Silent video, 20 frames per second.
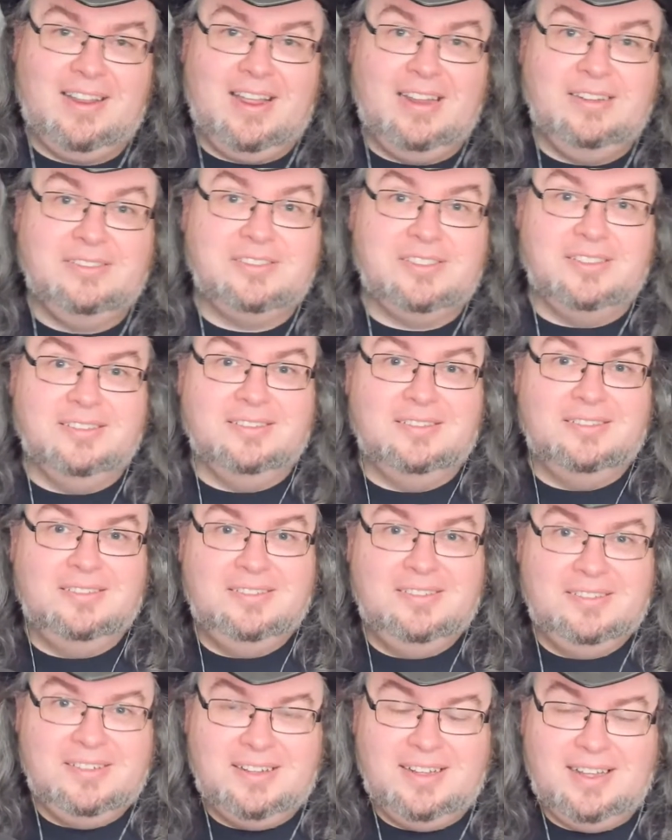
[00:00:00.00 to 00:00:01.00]
Eastern
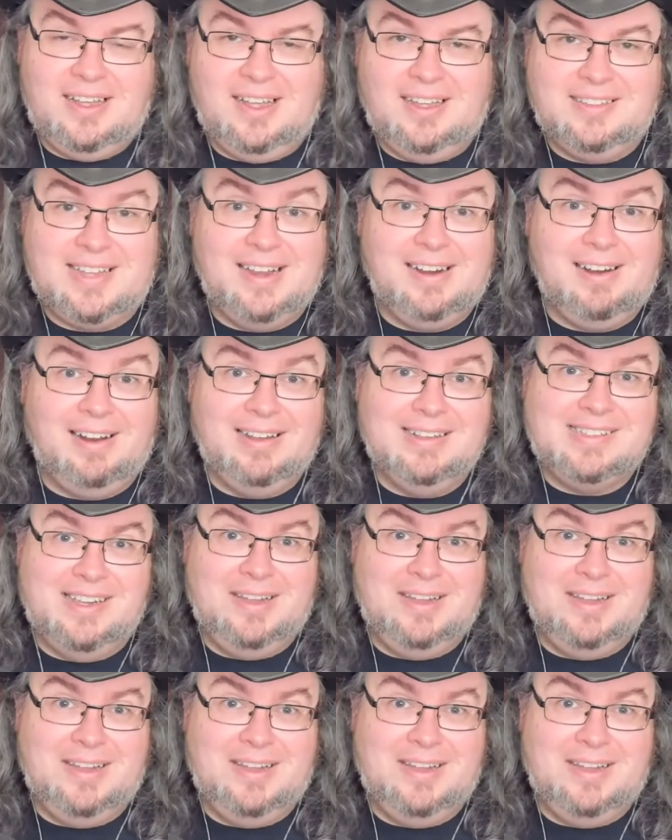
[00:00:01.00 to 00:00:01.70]
Daylight